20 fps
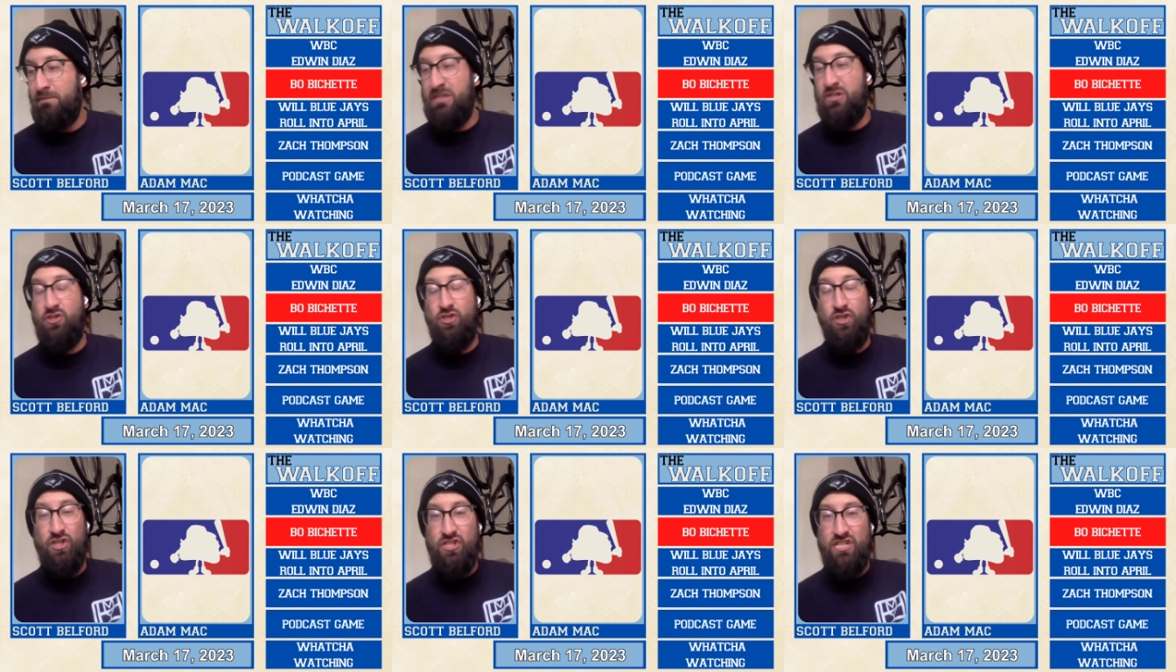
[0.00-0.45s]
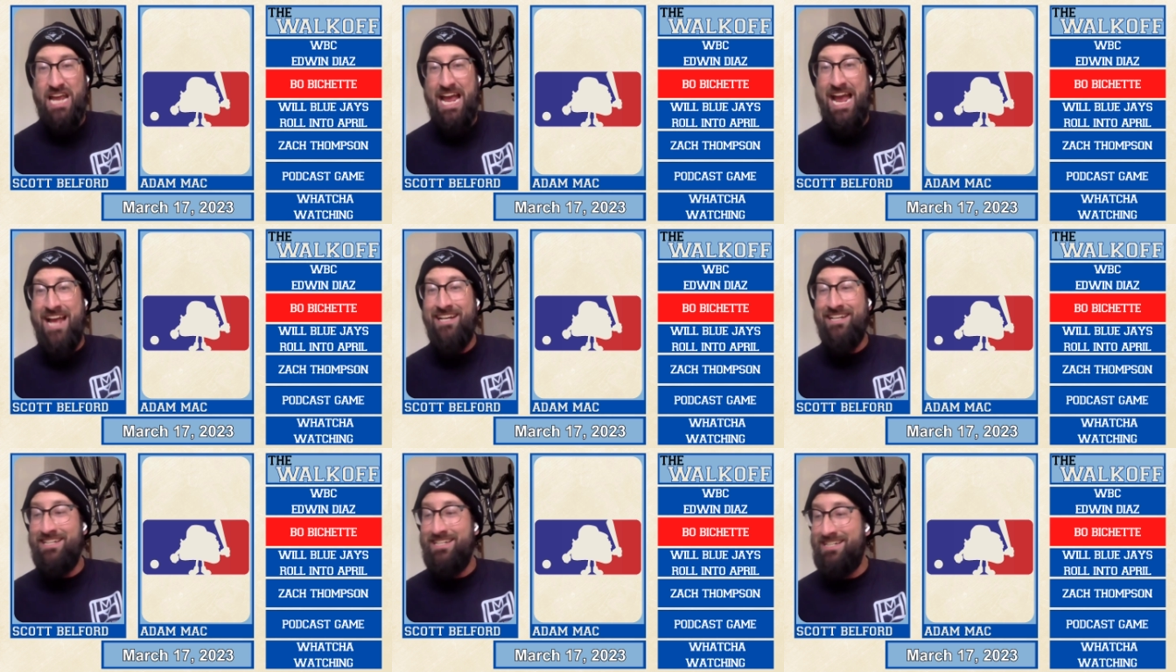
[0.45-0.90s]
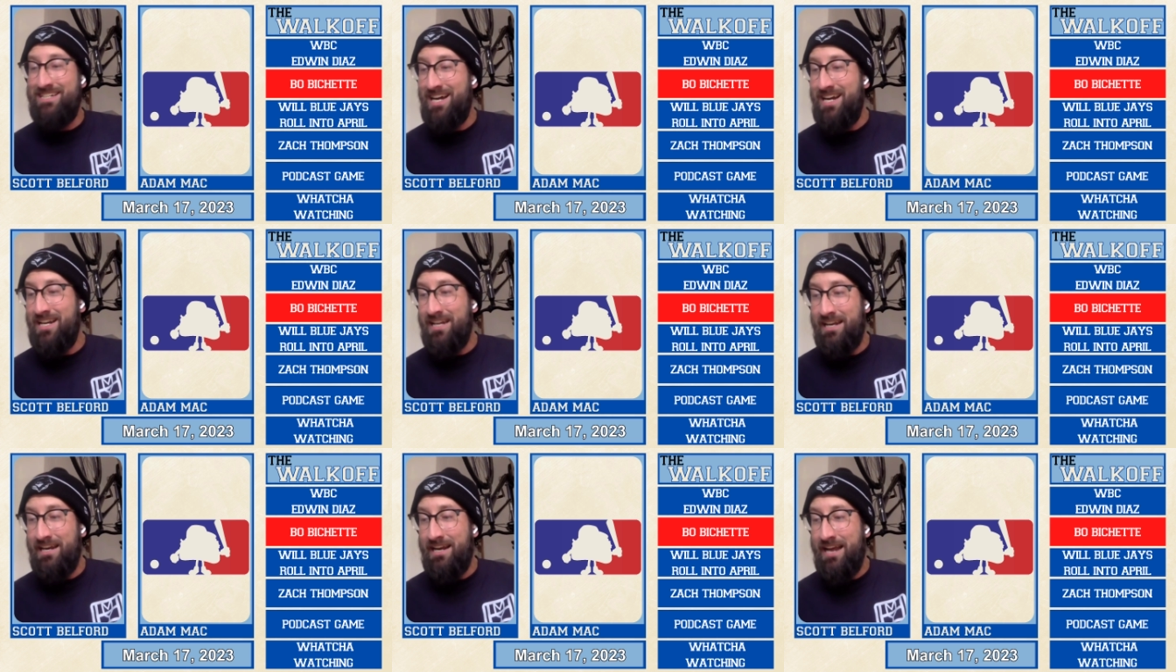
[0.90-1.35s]
but just hadn't
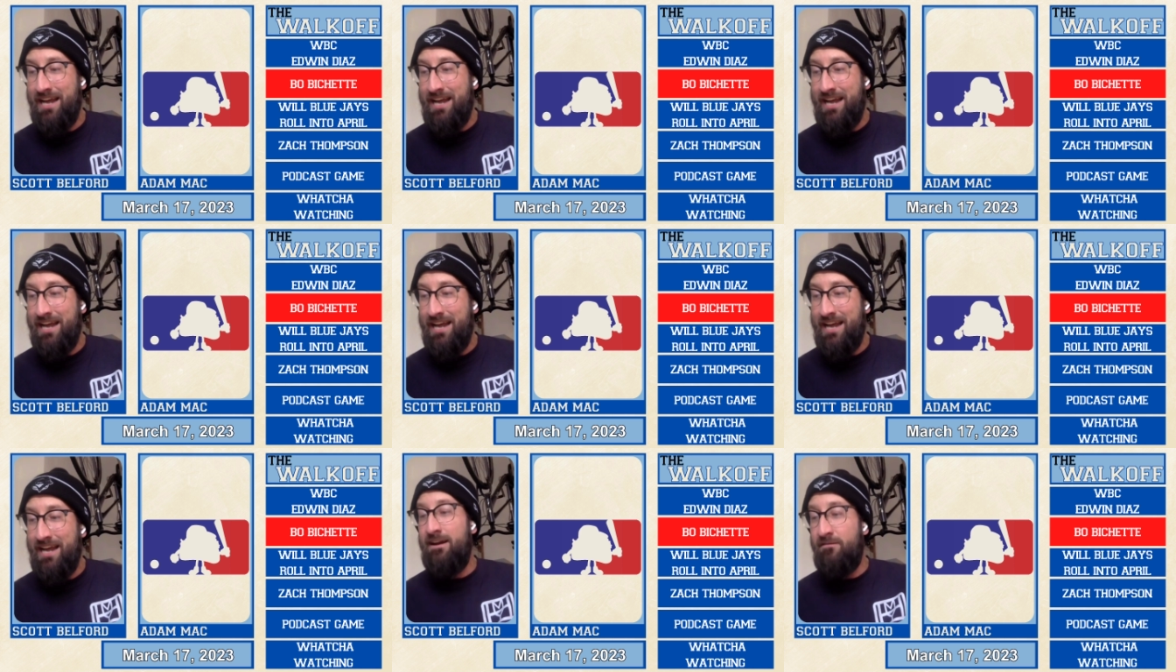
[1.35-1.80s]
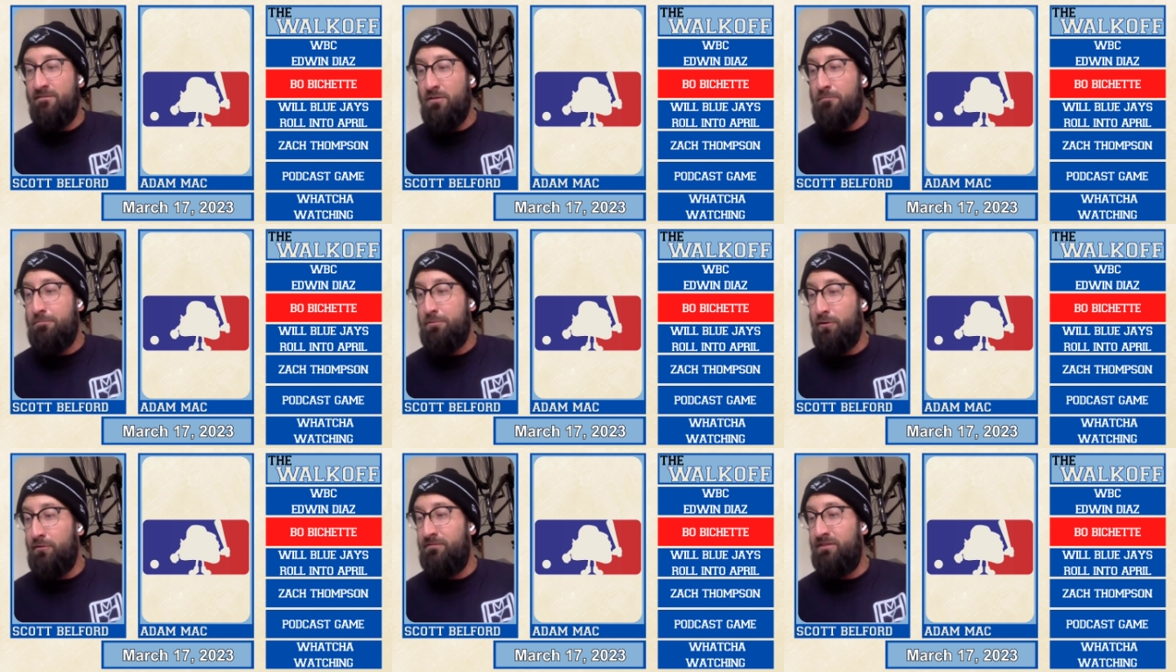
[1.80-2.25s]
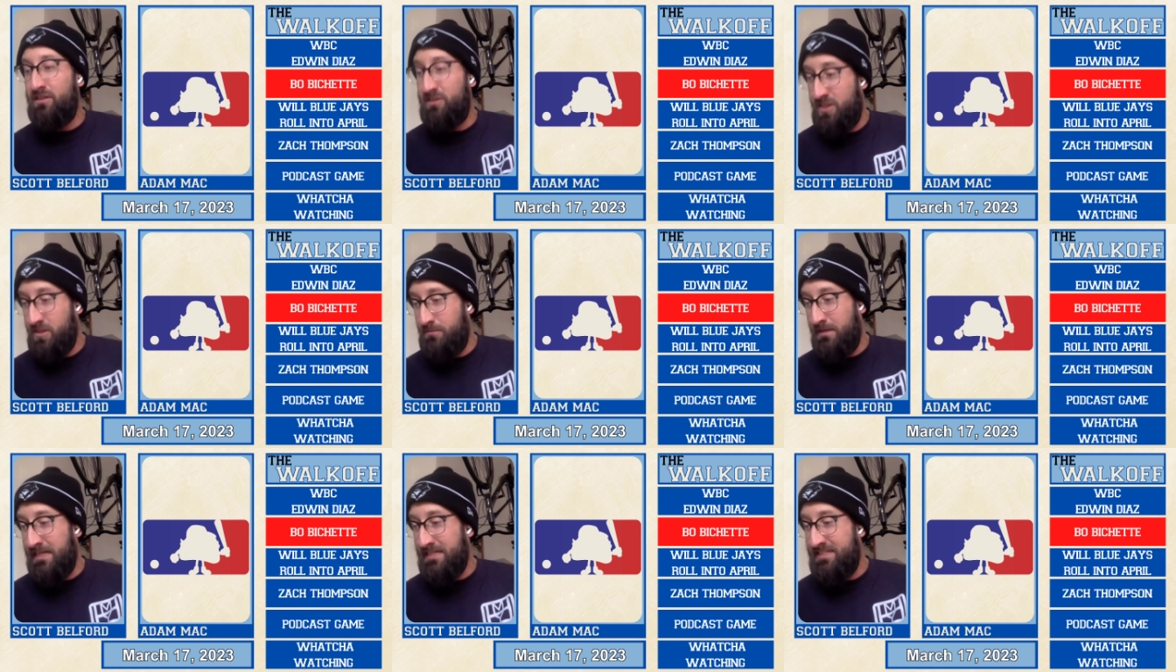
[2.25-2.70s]
done it, had never proved it
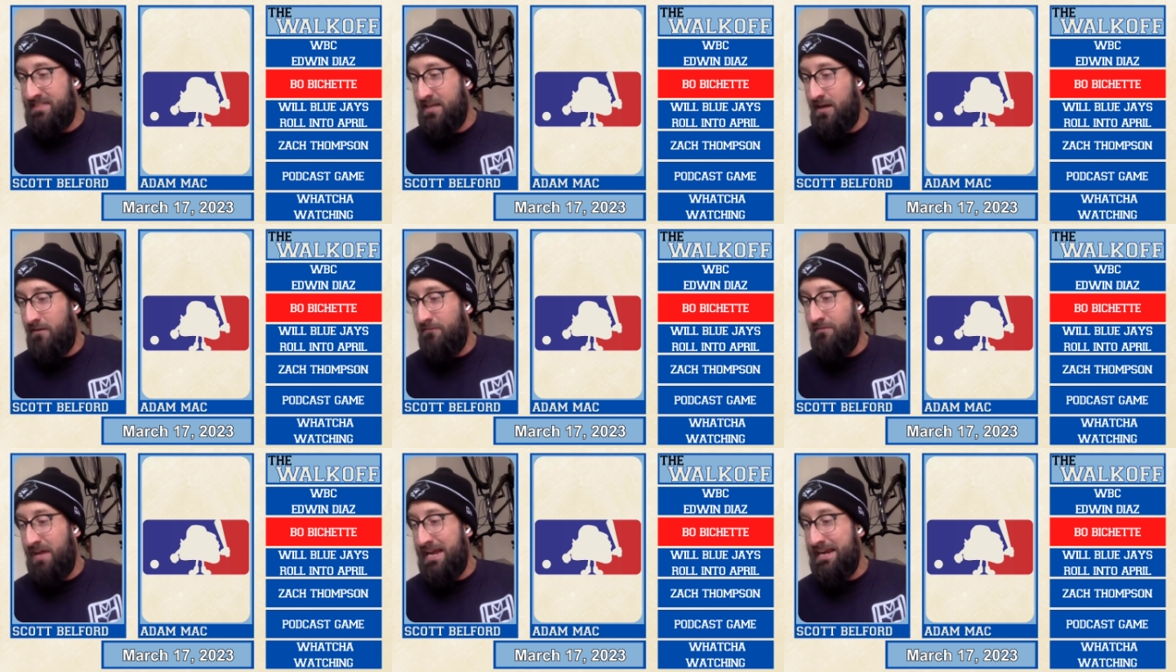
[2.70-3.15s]
to myself.